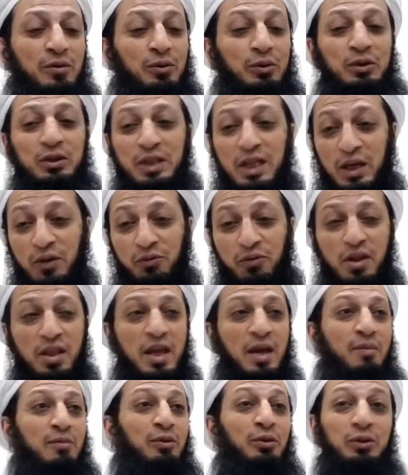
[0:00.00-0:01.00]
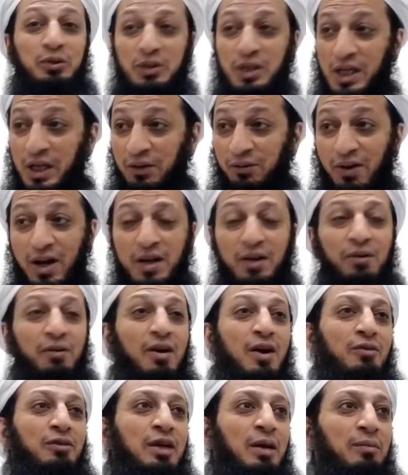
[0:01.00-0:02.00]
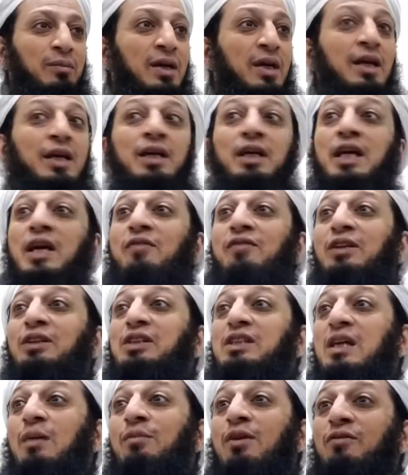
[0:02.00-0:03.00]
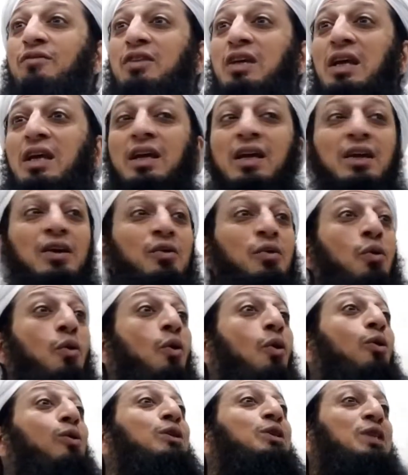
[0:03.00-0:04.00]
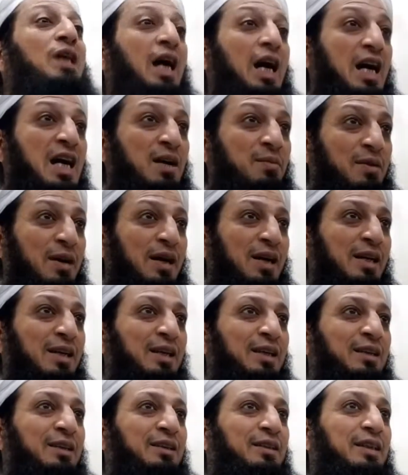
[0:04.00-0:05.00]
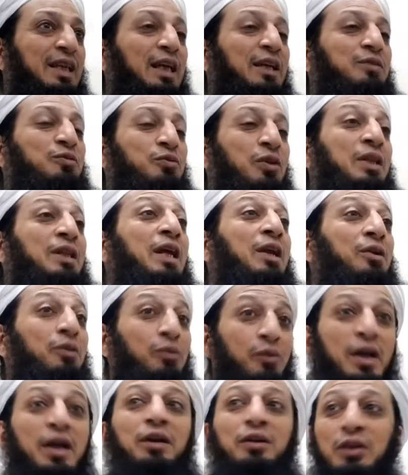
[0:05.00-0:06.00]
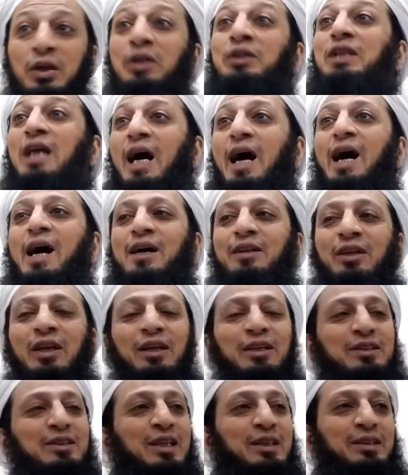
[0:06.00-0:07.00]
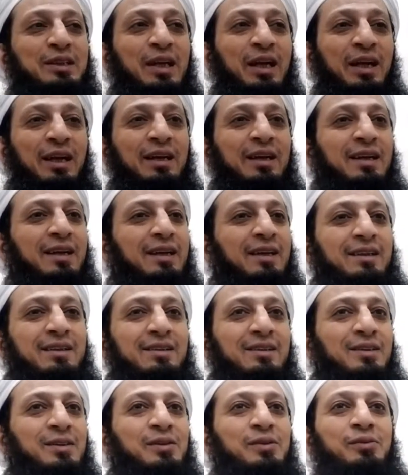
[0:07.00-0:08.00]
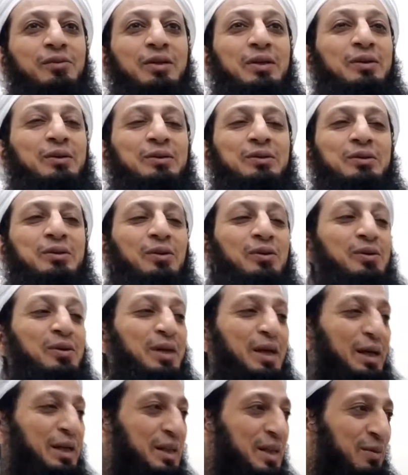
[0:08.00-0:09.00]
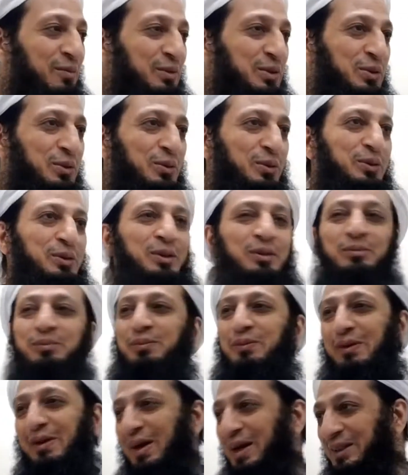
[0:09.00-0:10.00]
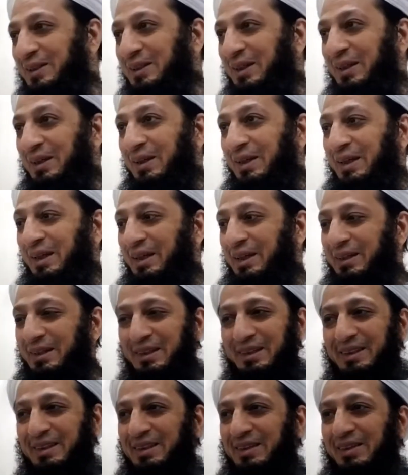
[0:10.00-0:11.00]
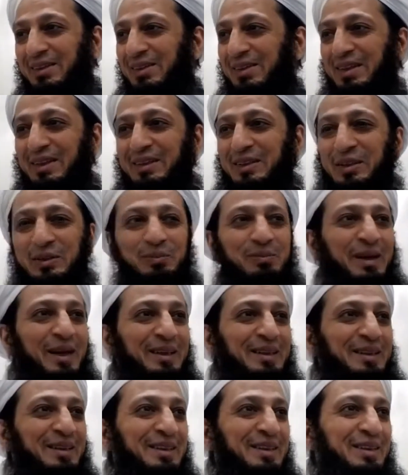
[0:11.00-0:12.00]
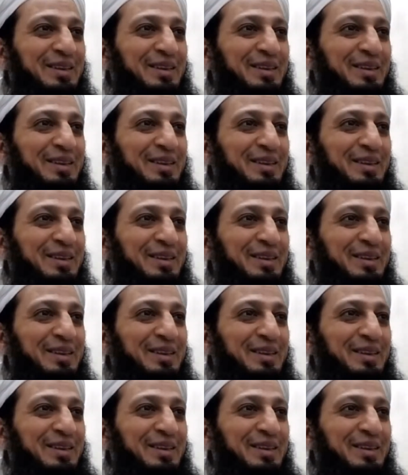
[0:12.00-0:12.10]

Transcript: Who's sitting with him? Who's sitting right around him? Even some of the old Sahaba, they, when they narrate these ahadith, they say, you know, we used to look at them so surprisingly. Look at this man.